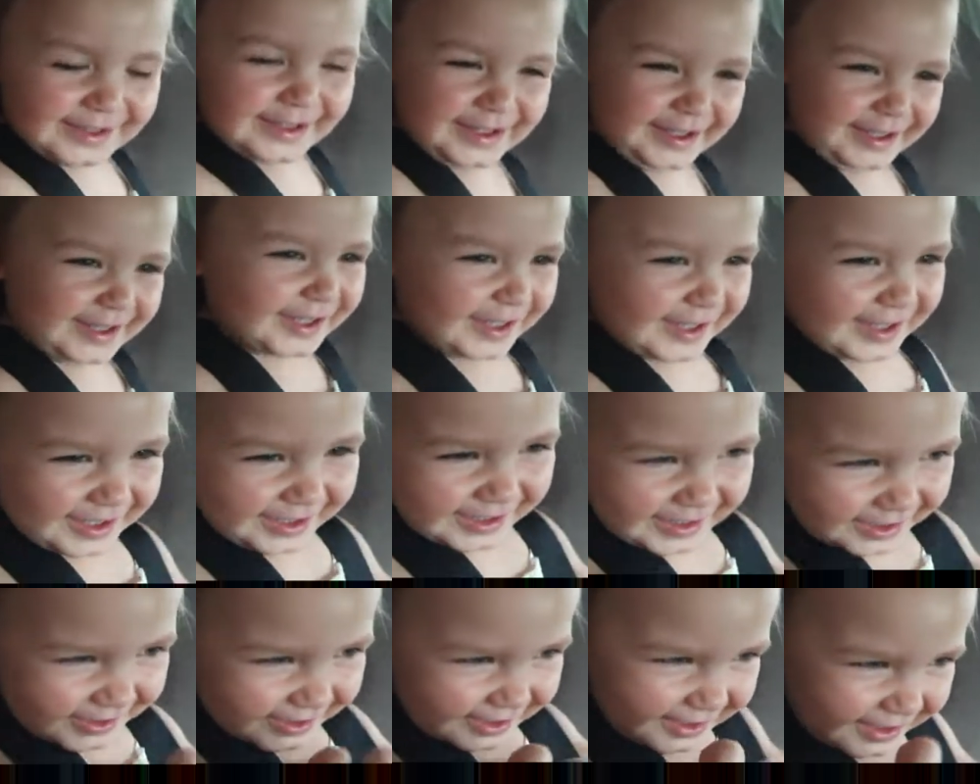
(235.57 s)
Get you!
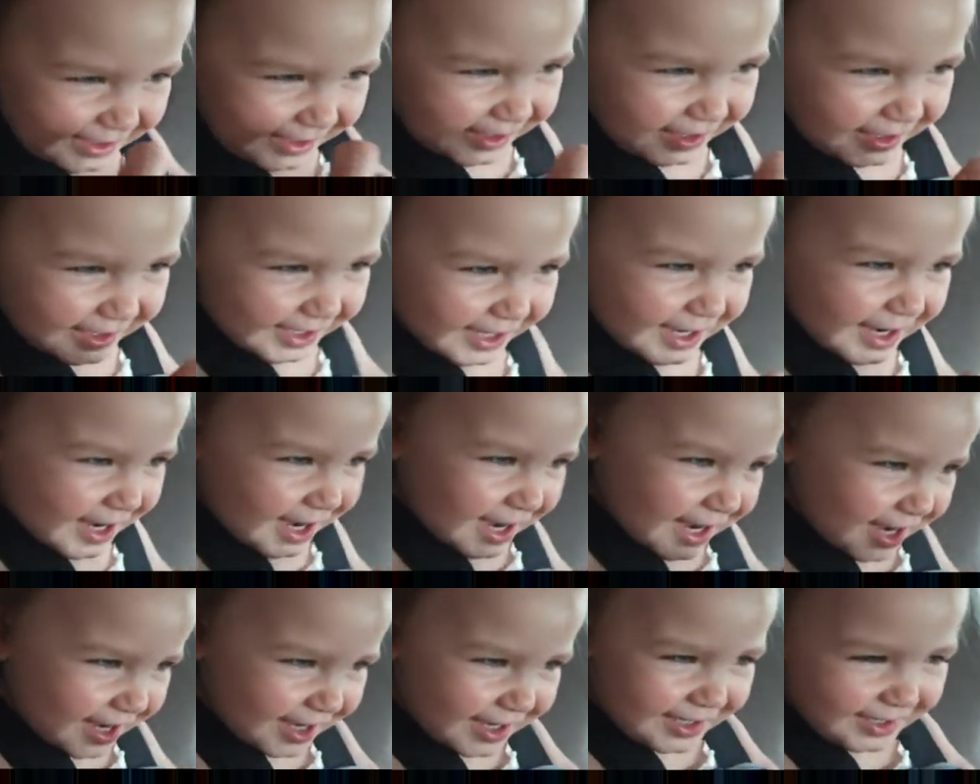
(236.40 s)

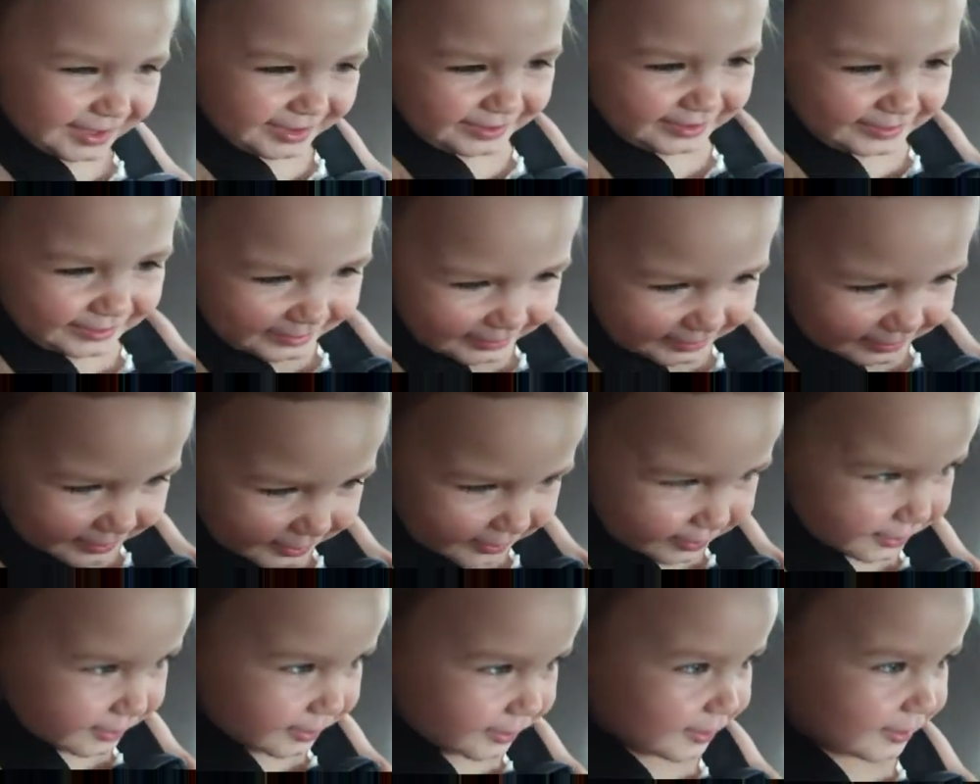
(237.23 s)
Pull up bar,
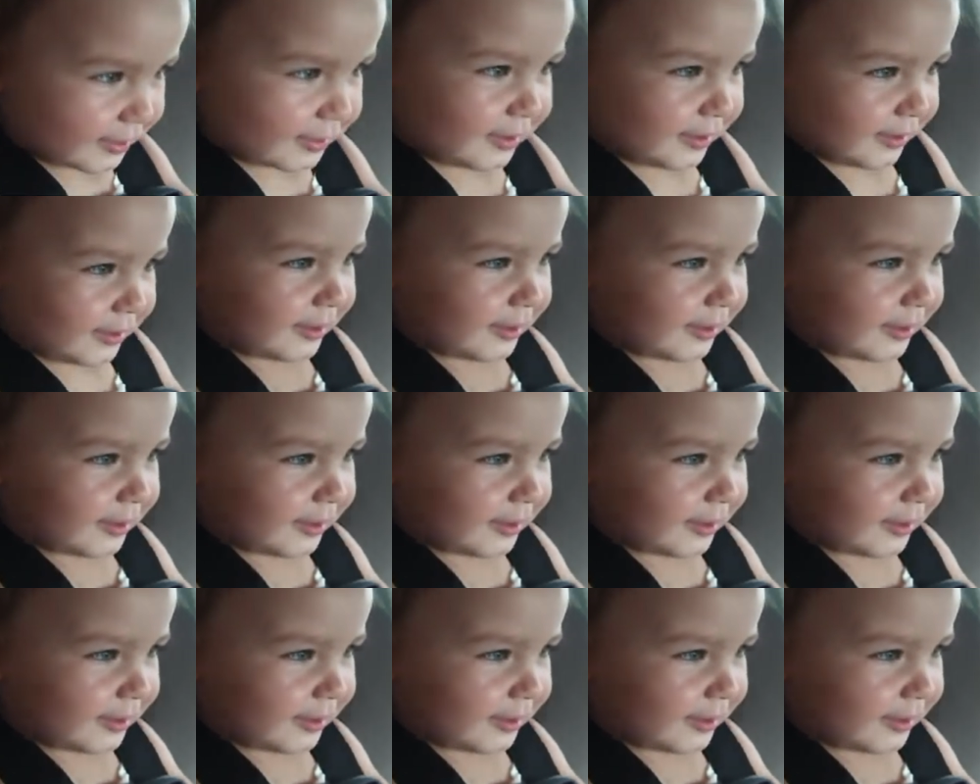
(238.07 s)
William